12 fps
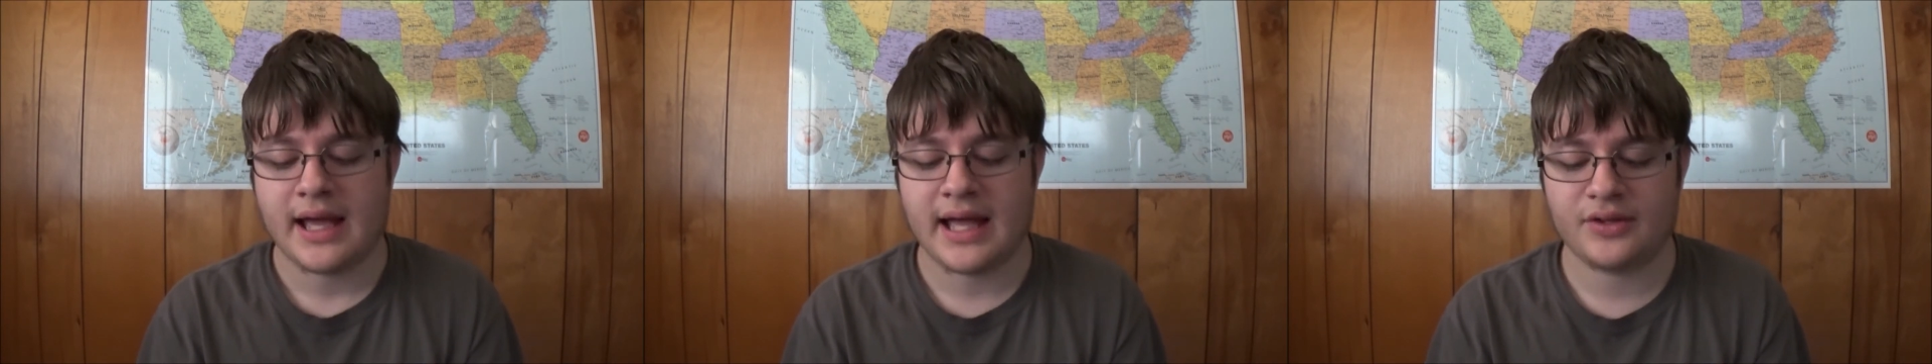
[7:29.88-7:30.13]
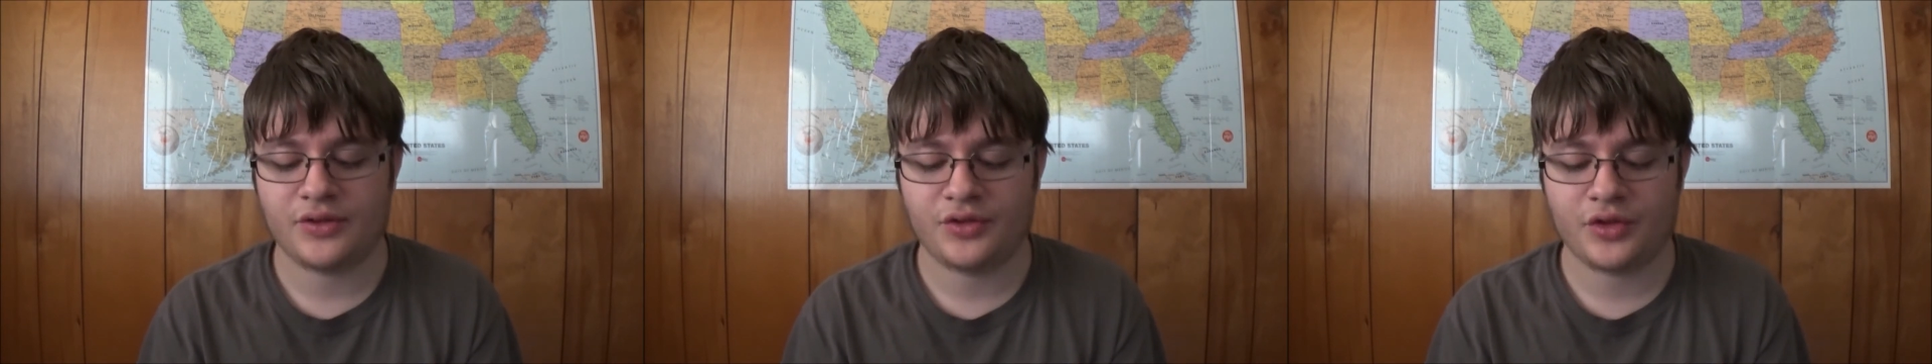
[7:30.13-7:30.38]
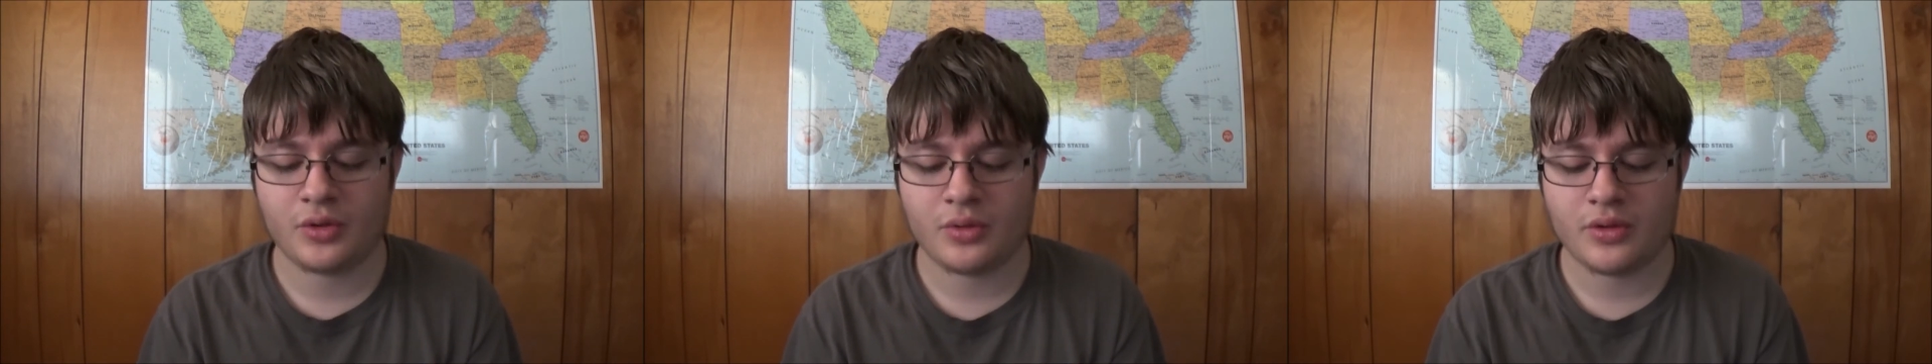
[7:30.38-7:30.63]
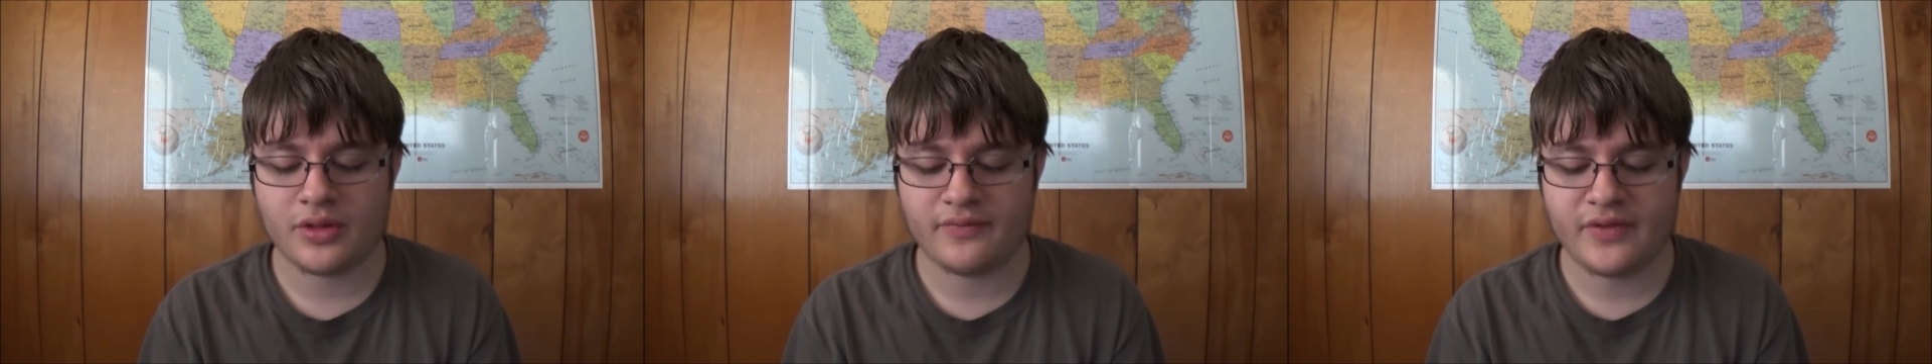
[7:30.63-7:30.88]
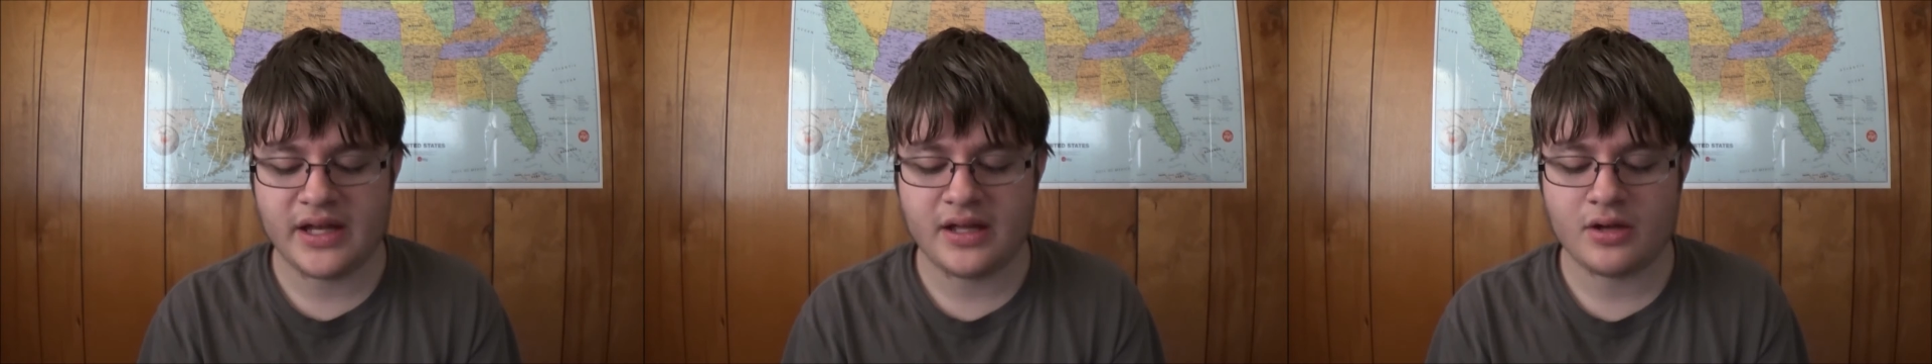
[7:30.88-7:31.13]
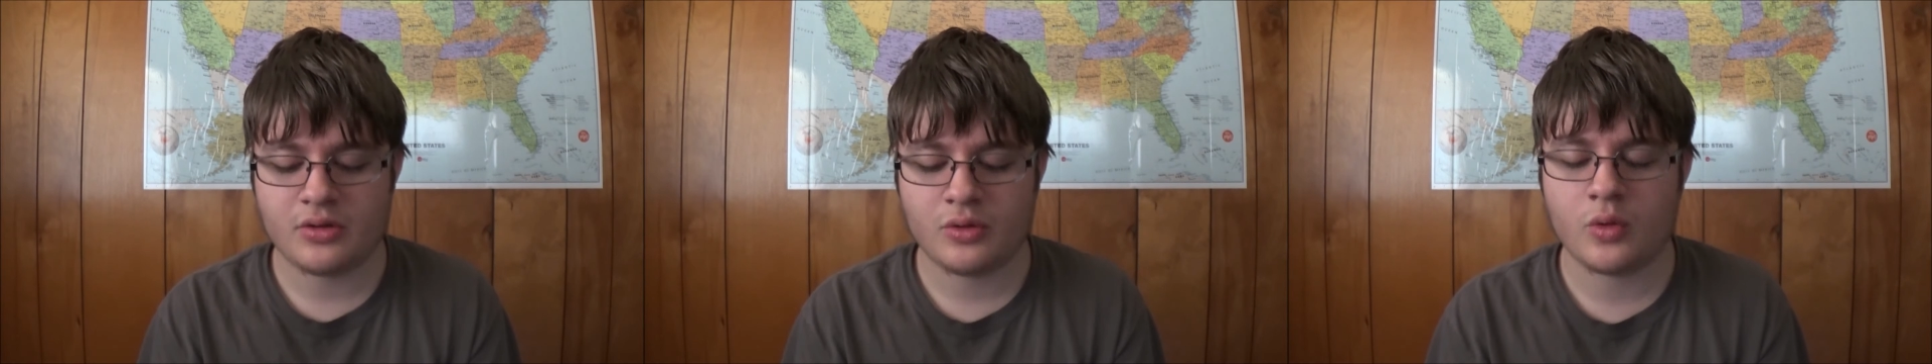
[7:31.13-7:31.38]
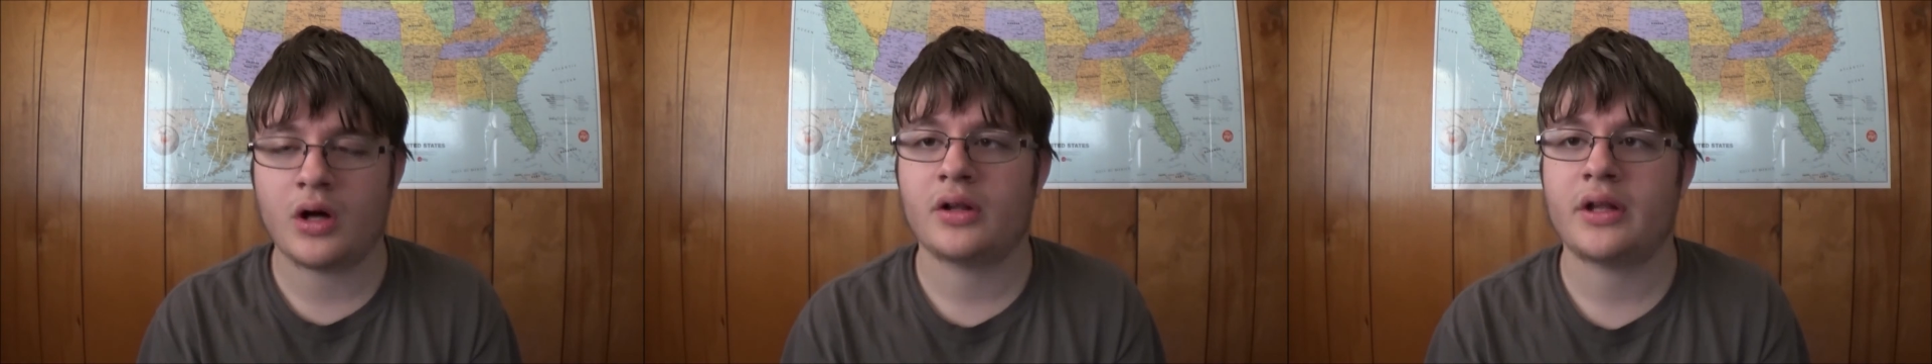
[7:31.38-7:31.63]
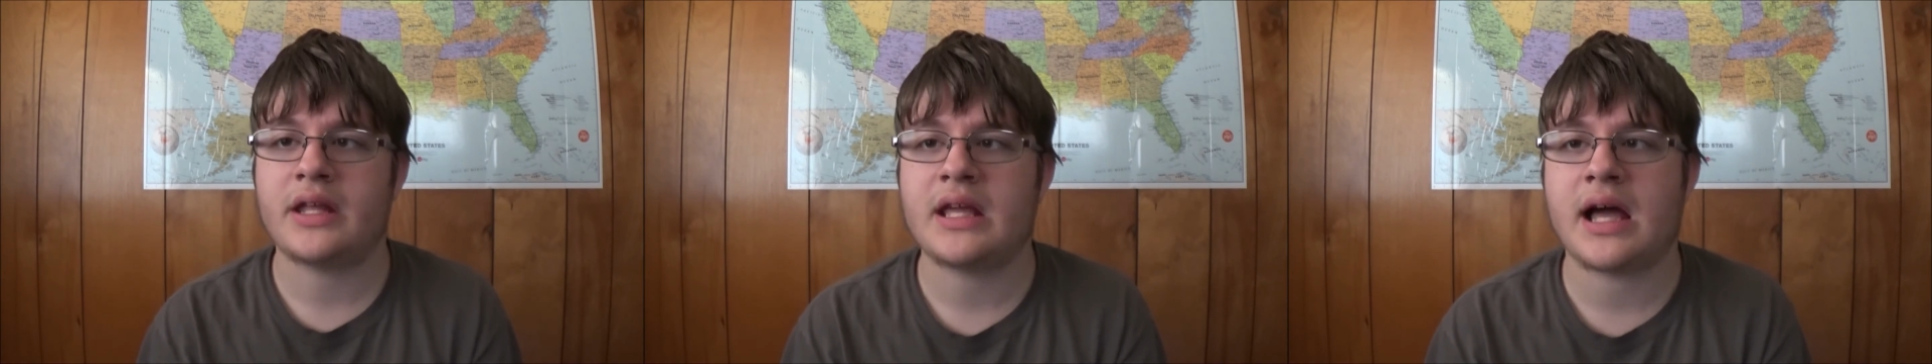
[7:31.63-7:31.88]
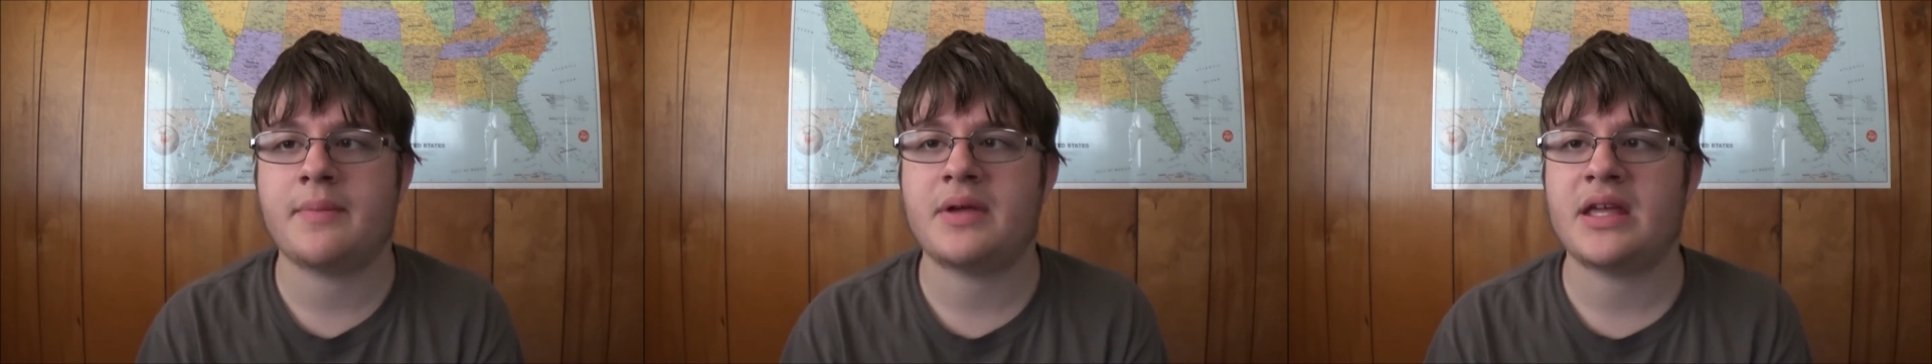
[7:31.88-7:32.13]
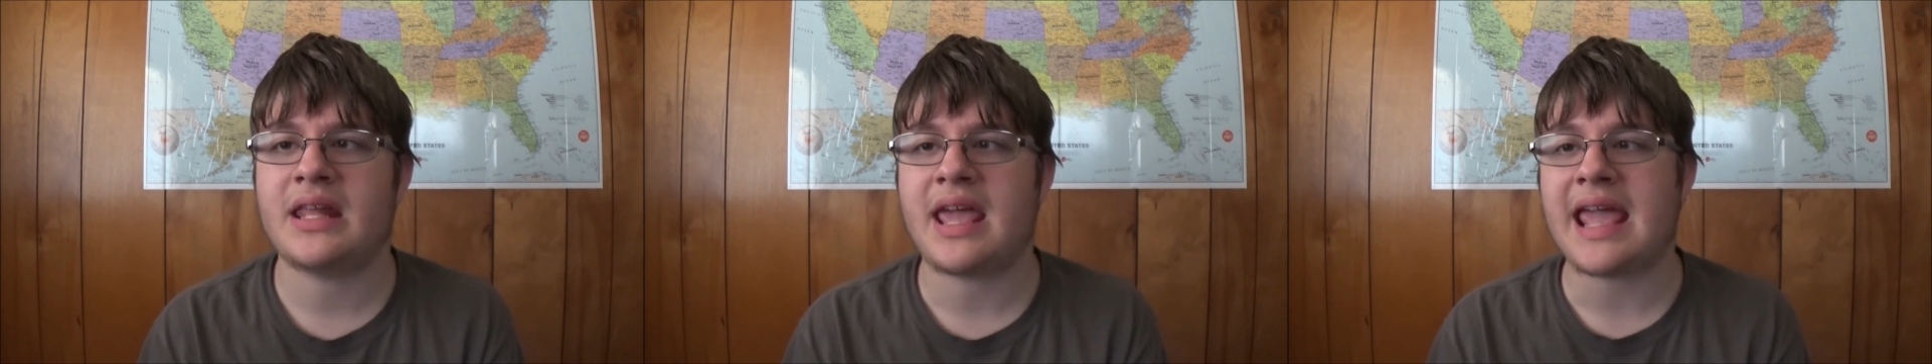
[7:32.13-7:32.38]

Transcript: And so the video quality, I mean,